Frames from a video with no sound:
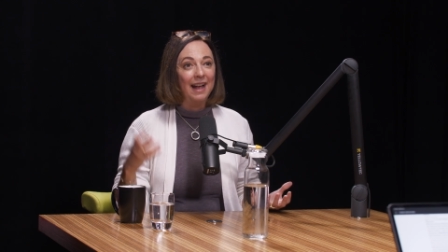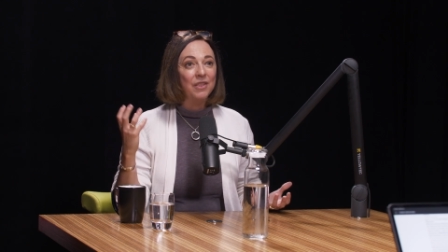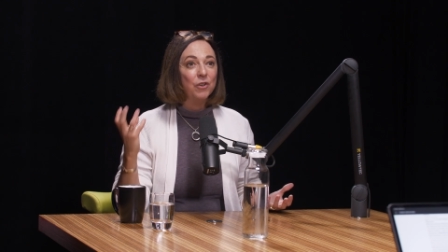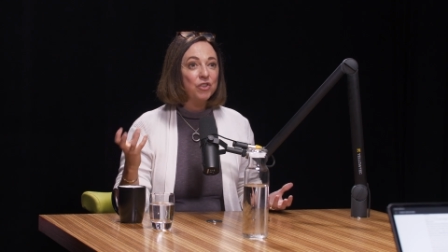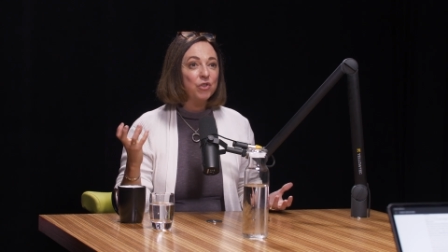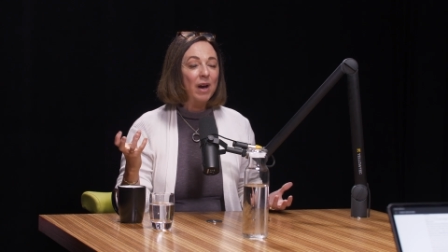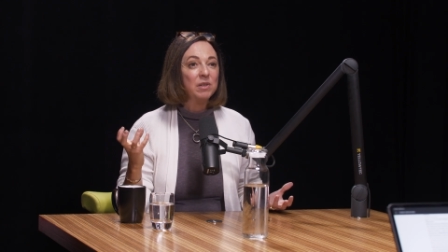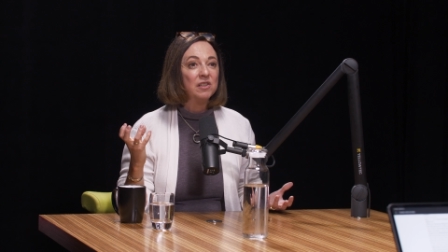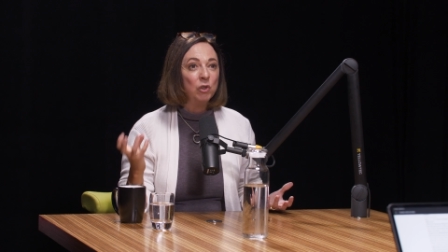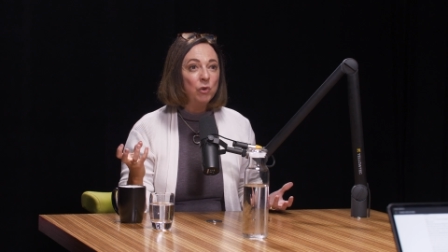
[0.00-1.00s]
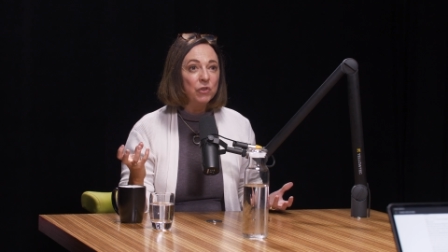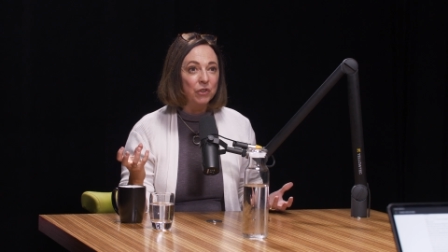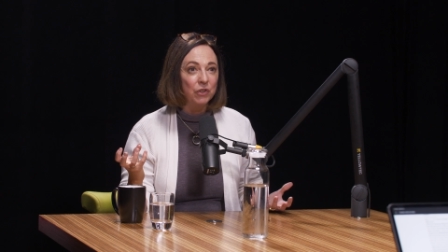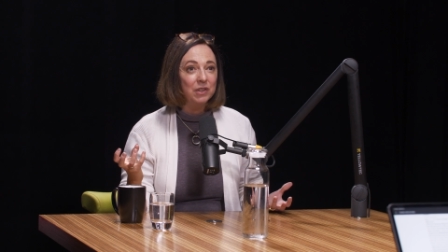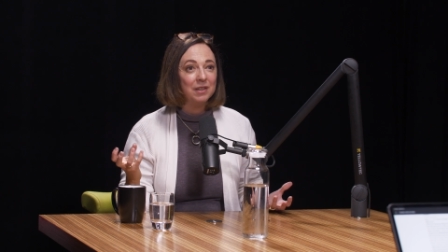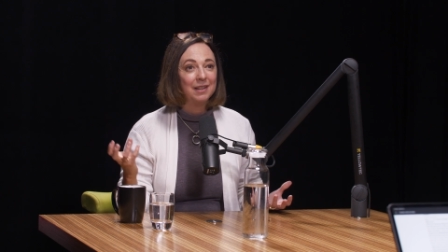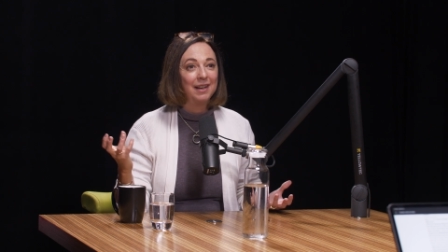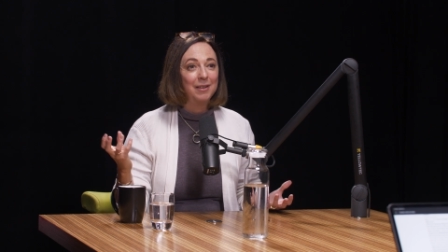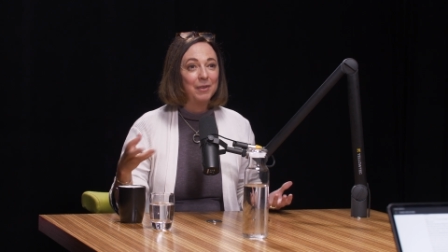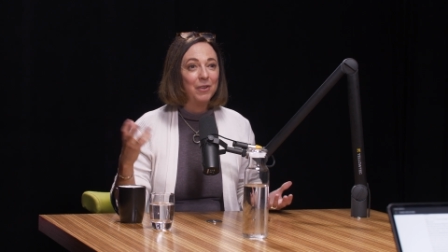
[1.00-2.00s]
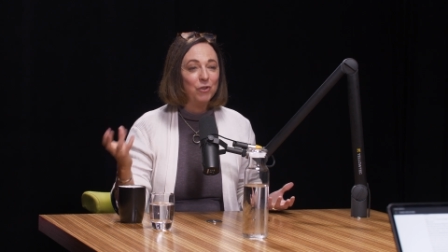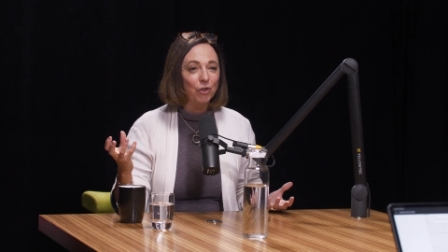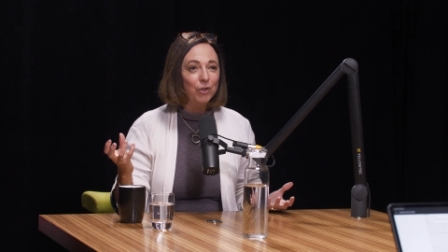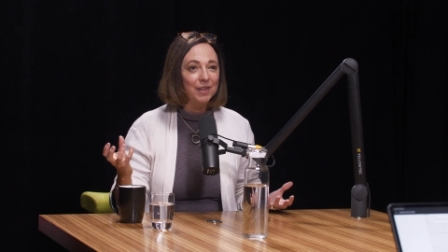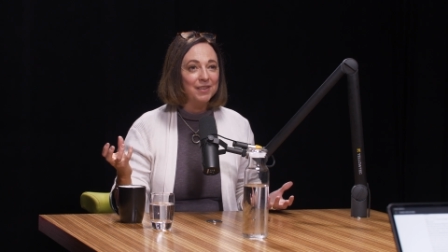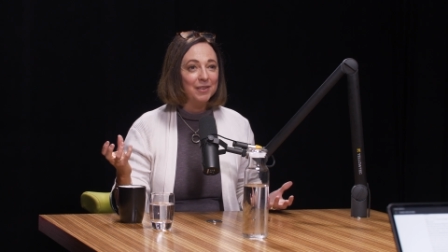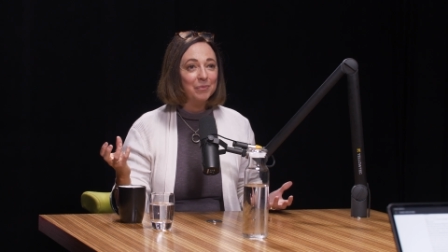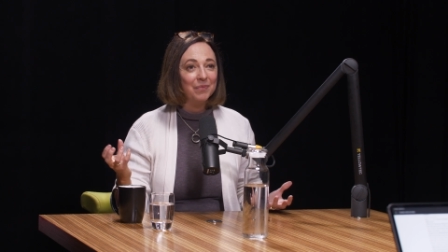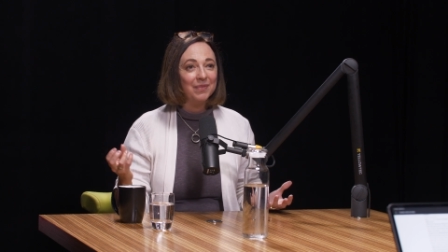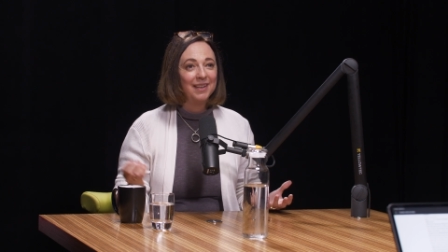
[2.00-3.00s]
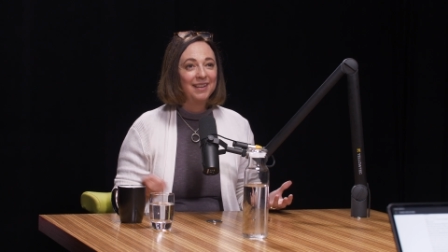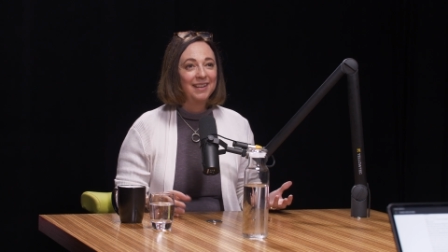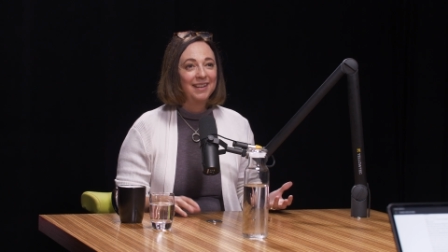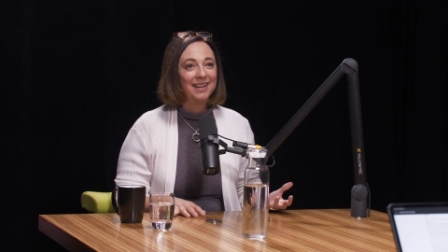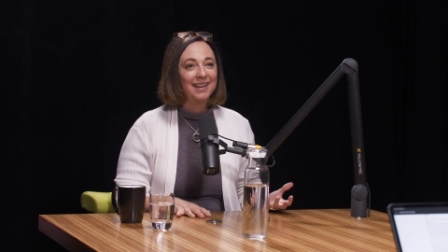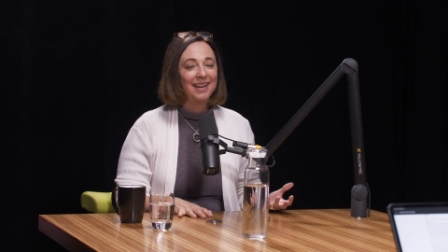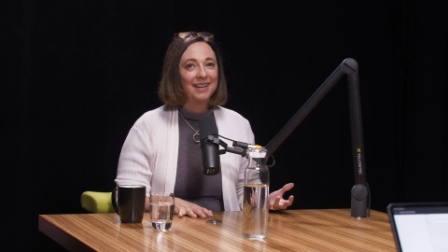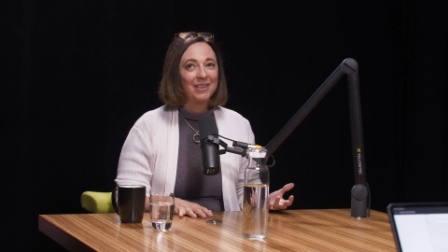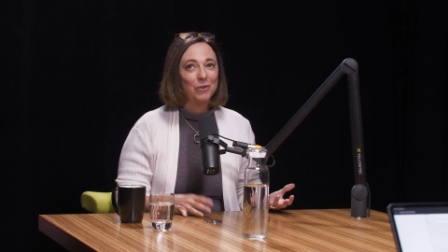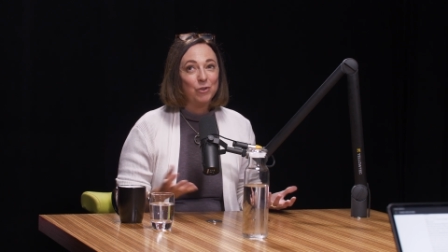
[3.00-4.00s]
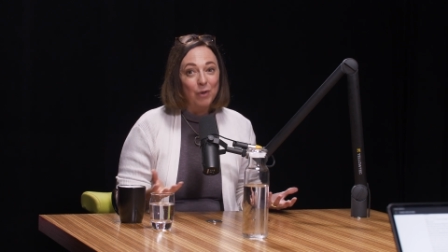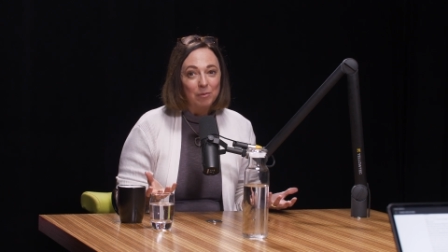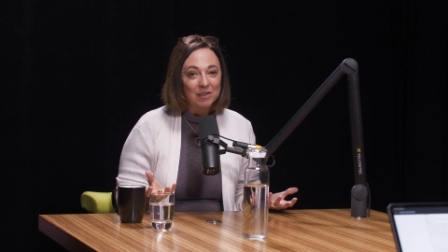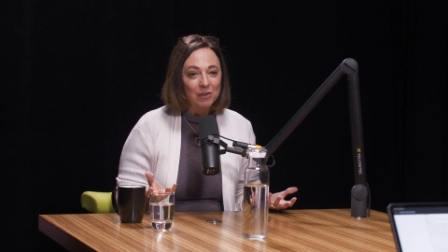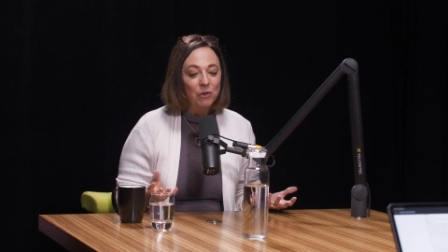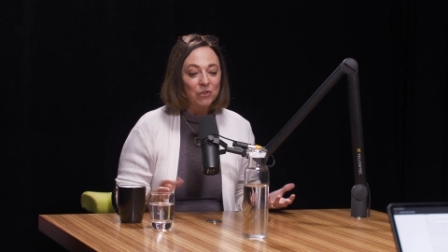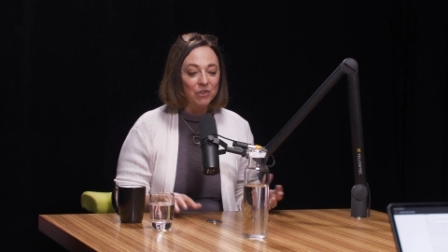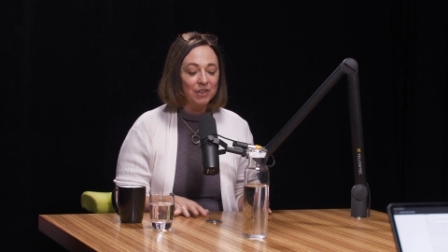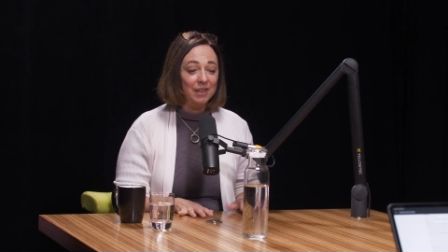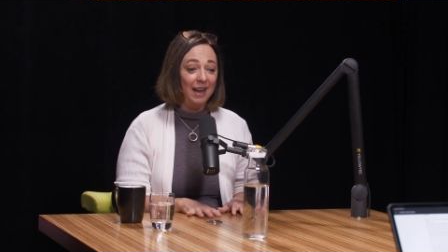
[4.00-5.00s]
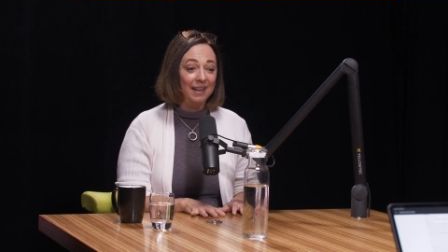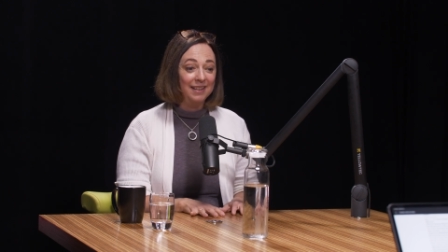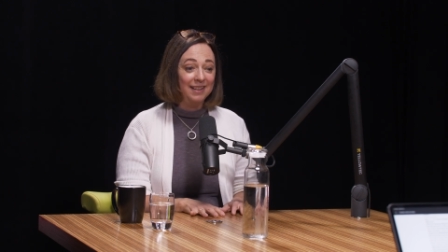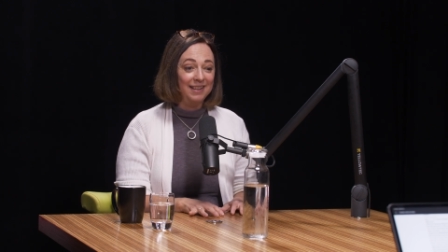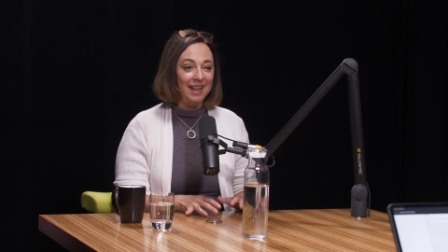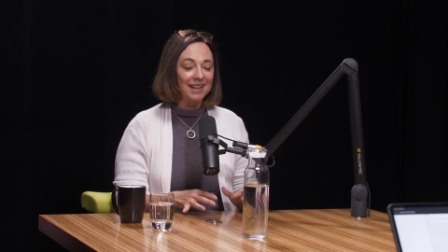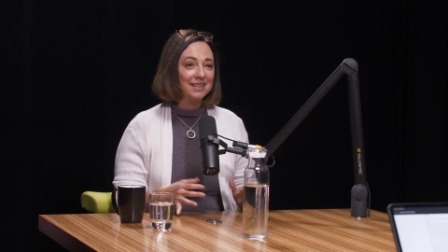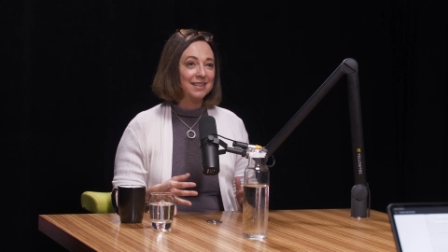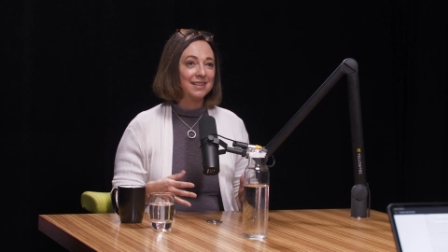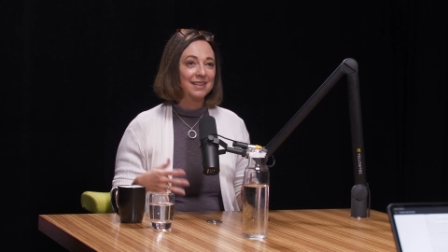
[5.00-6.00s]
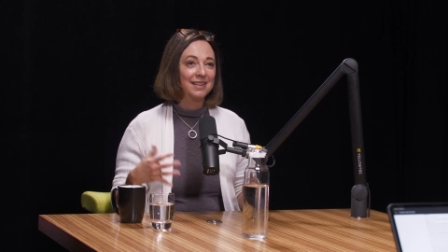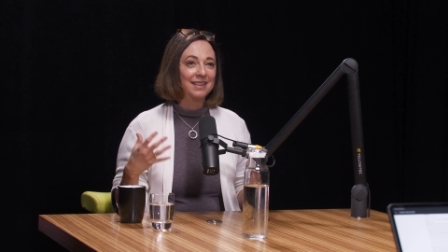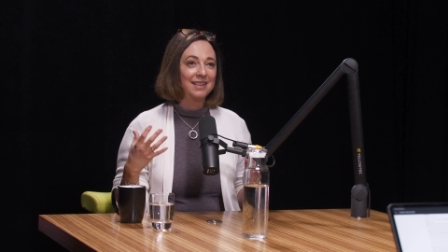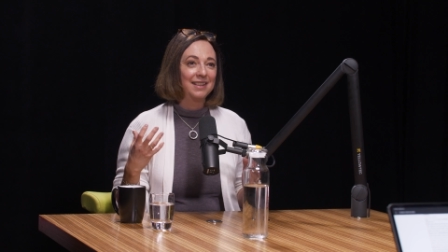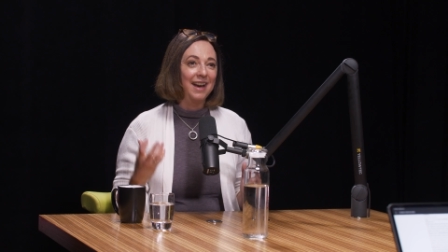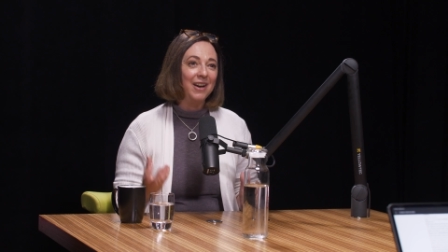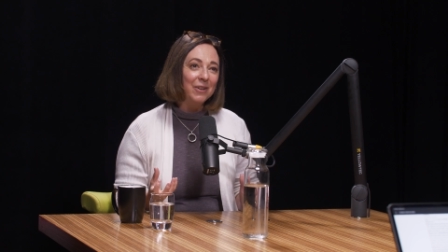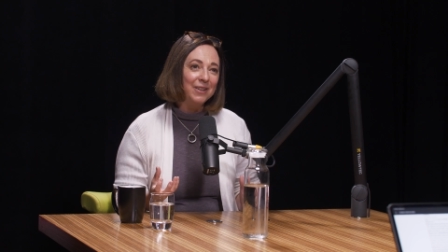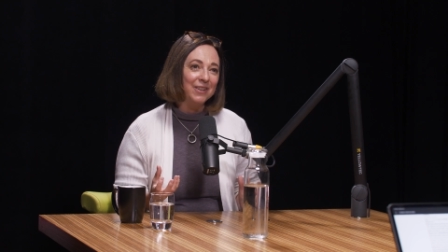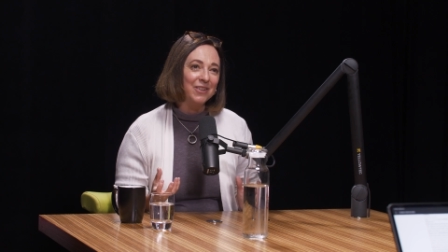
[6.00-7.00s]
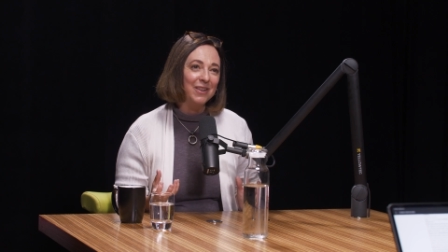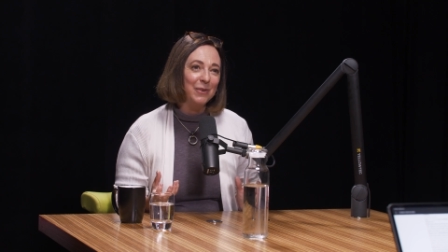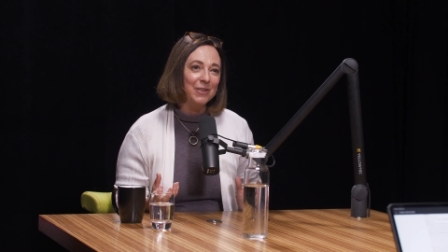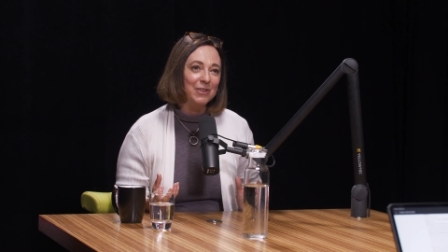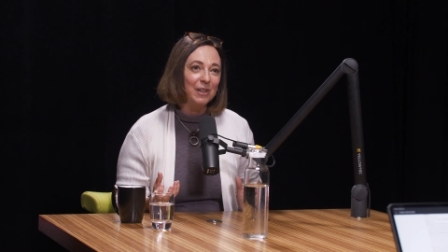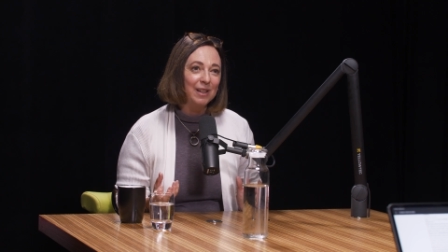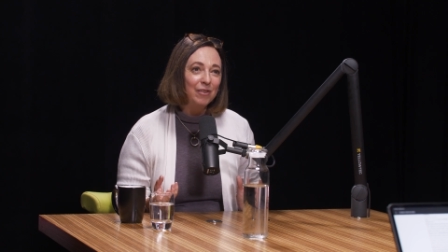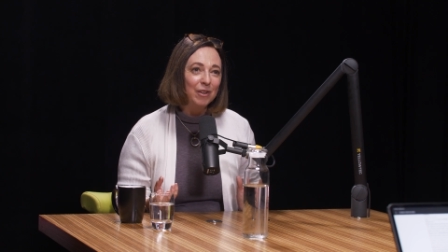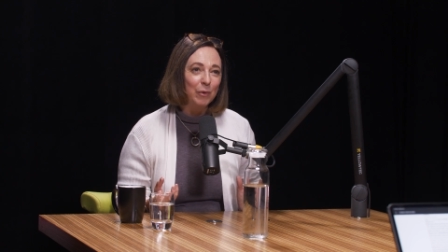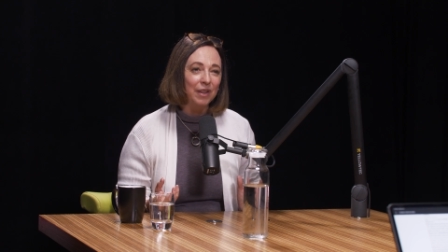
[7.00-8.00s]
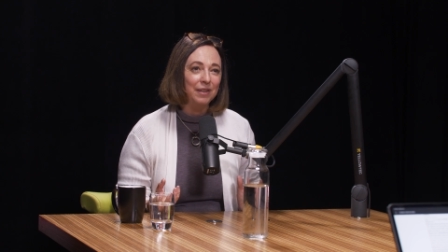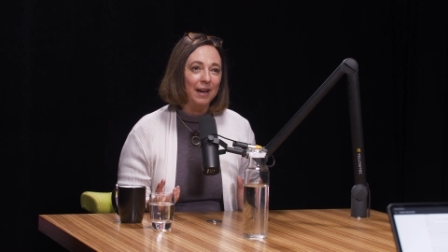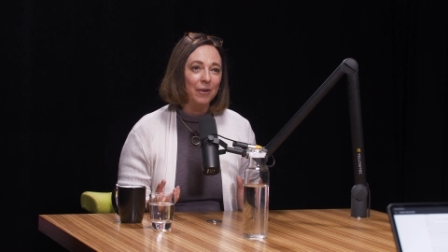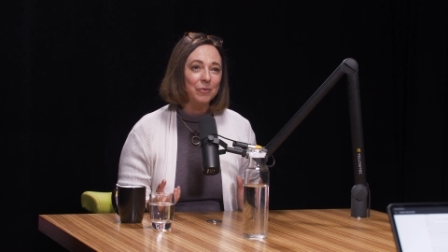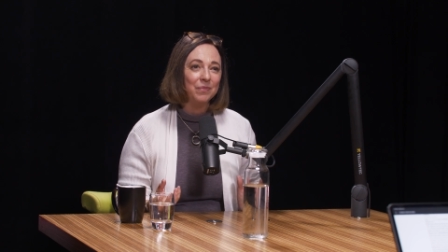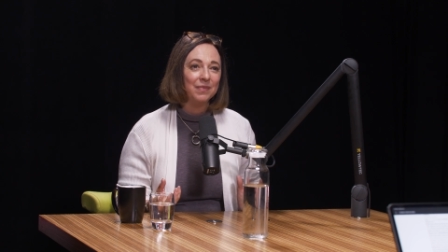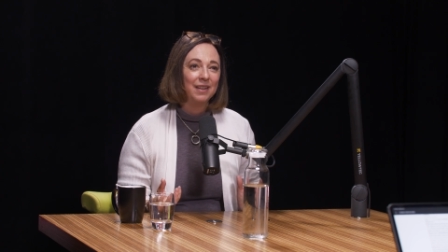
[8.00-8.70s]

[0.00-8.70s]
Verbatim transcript: and they're described as losers um, in the journalism. They're described right. as losers. And that's the heritage that we're still living with now.